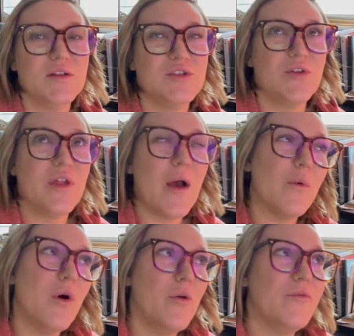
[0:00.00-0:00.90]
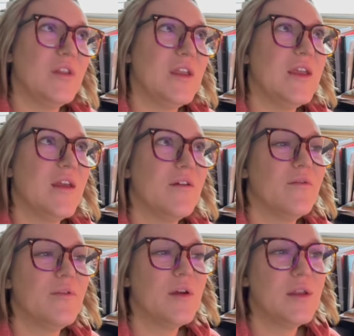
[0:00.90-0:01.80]
So that will hopefully
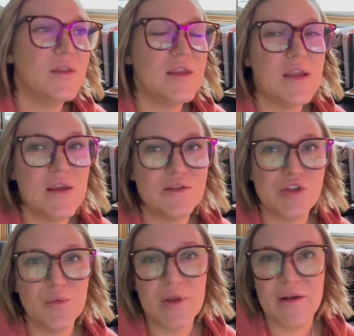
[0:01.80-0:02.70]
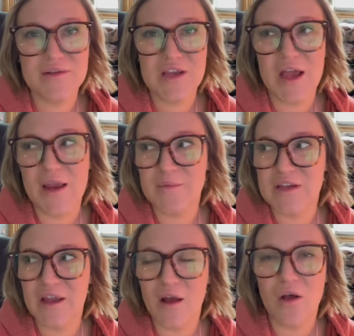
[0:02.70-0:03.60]
give the snowplows time
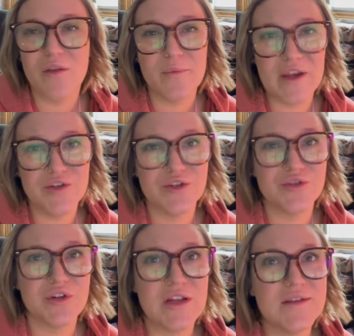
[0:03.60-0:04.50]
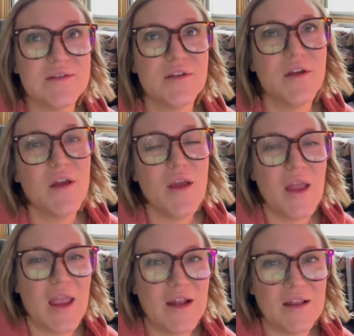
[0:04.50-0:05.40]
to get all the major streets
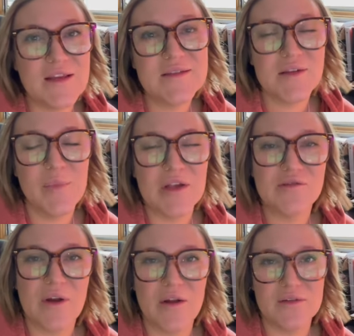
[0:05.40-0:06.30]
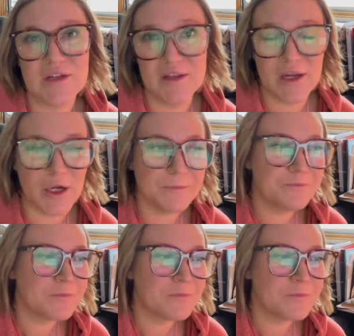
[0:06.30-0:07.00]
and at least the bus routes clear.